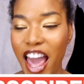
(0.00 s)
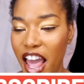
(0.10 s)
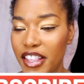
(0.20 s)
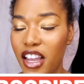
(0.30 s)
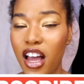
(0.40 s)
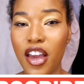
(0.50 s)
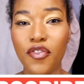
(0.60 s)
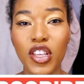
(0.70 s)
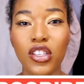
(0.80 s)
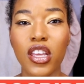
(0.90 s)
And
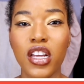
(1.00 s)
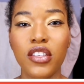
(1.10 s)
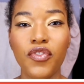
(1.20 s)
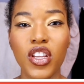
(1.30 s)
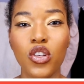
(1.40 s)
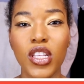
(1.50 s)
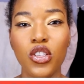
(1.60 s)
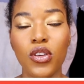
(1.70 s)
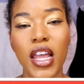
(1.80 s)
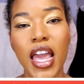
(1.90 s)
if these are the kinds of videos
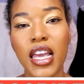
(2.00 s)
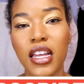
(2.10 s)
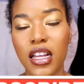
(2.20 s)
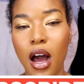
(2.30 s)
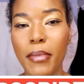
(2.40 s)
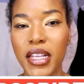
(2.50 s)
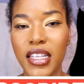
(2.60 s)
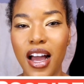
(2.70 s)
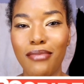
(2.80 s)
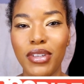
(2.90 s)
that you like,
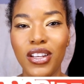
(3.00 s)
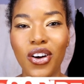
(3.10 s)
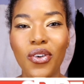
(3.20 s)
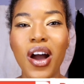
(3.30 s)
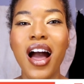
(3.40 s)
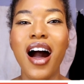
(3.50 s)
comment down below.